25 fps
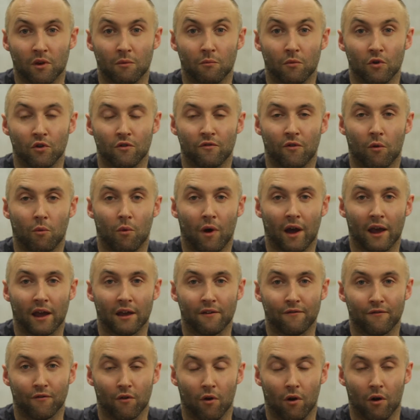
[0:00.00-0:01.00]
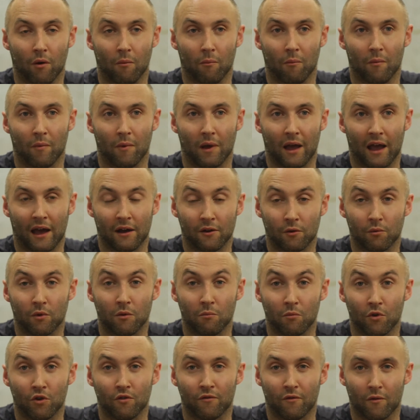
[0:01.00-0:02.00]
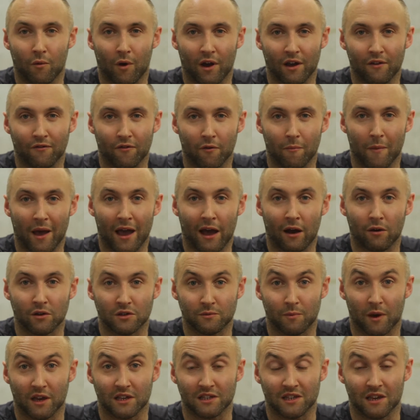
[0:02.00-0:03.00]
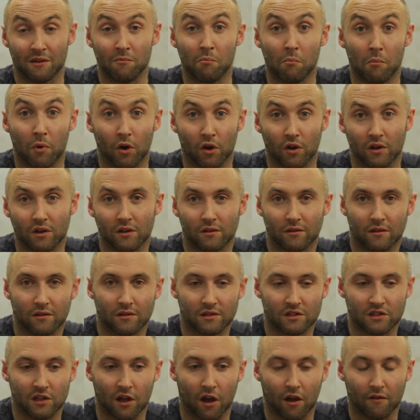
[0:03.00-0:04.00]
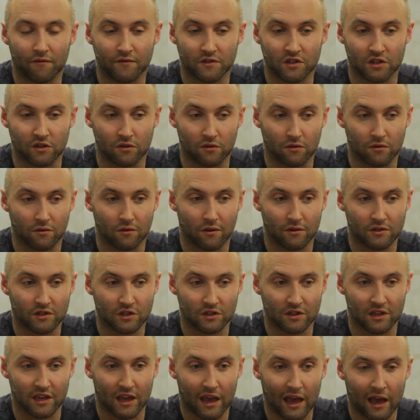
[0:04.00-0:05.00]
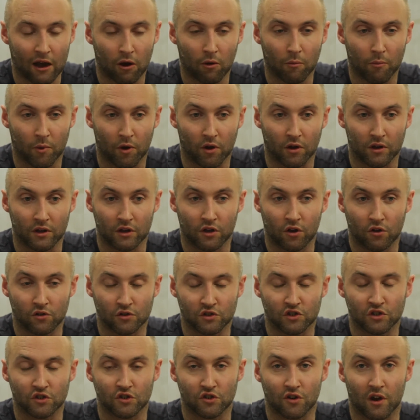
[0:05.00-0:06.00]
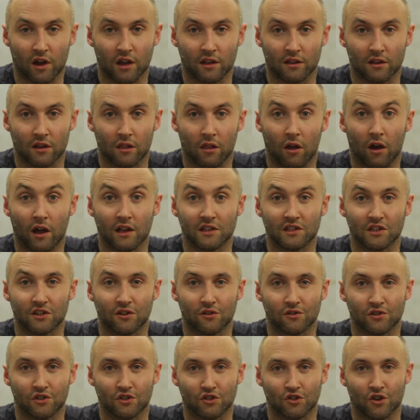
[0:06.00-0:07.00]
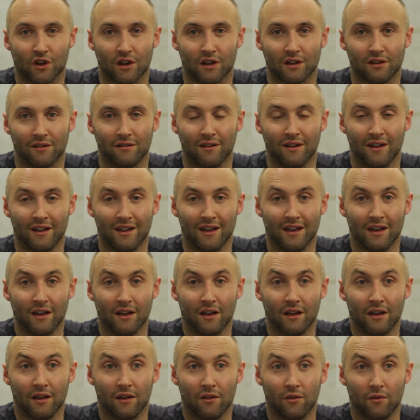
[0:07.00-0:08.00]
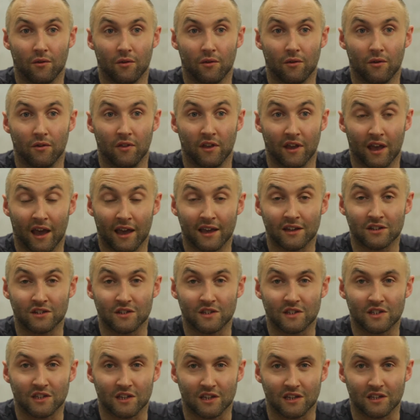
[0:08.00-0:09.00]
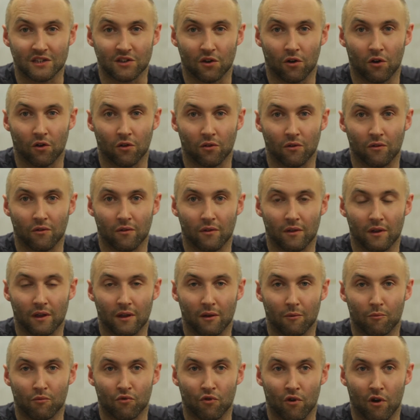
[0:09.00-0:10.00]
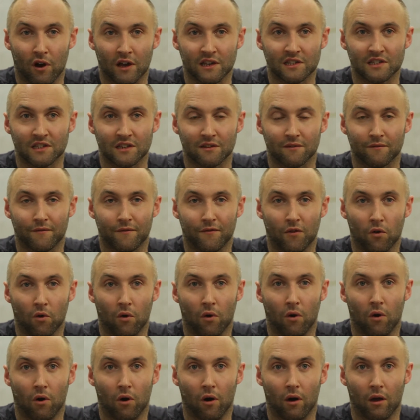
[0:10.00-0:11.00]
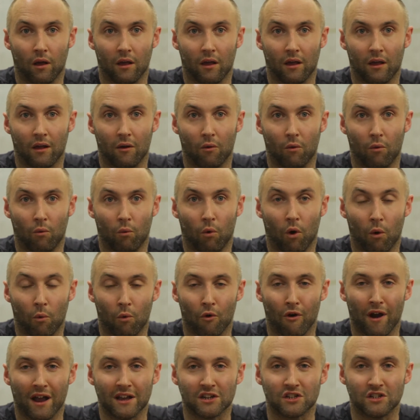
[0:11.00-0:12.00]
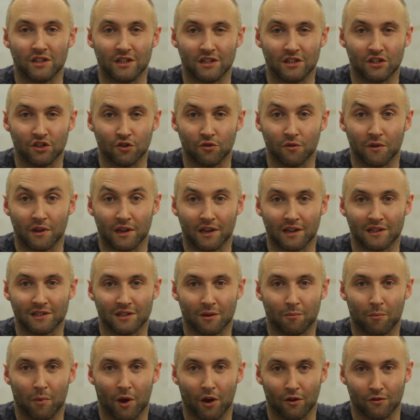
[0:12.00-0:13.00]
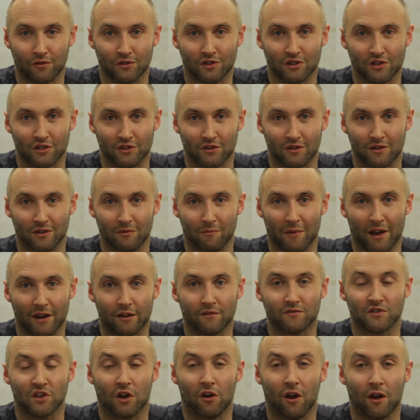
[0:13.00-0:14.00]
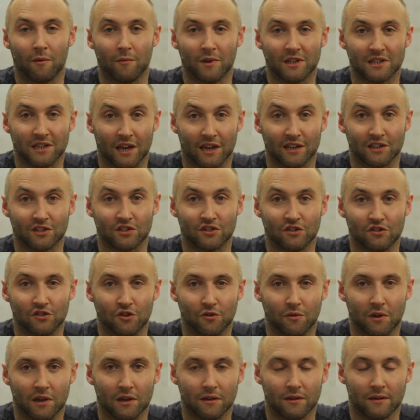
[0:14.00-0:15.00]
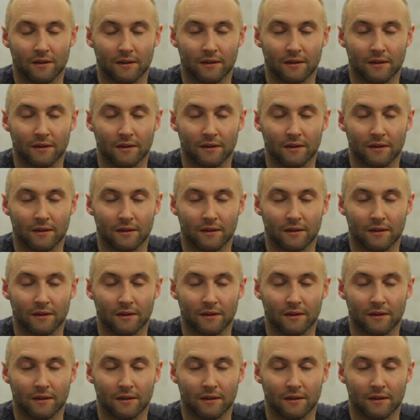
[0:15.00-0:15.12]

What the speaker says: move away from hours-based input stuff to the output and concentrating client and concentrating the agencies on pricing for what we're actually doing as opposed to the amount of time it takes to do it.